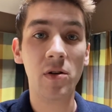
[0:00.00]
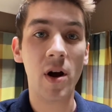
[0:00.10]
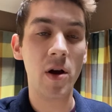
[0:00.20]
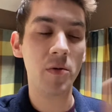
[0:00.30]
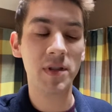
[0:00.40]

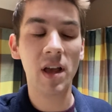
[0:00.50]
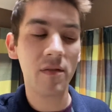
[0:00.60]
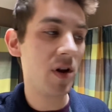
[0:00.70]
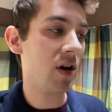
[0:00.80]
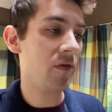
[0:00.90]
I always
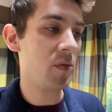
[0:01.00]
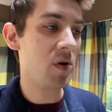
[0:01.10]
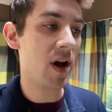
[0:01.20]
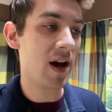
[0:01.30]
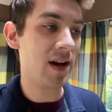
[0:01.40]
love hearing from you
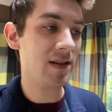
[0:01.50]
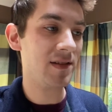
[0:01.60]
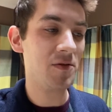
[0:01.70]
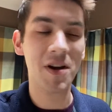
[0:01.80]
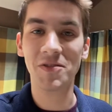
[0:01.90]
guys.
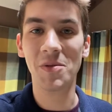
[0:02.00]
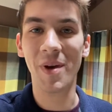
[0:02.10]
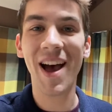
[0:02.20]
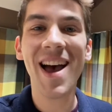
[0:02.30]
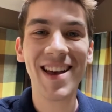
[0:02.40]
You guys are the
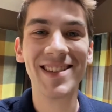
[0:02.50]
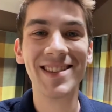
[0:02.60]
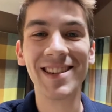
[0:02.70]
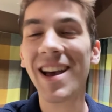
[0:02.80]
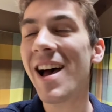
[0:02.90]
best.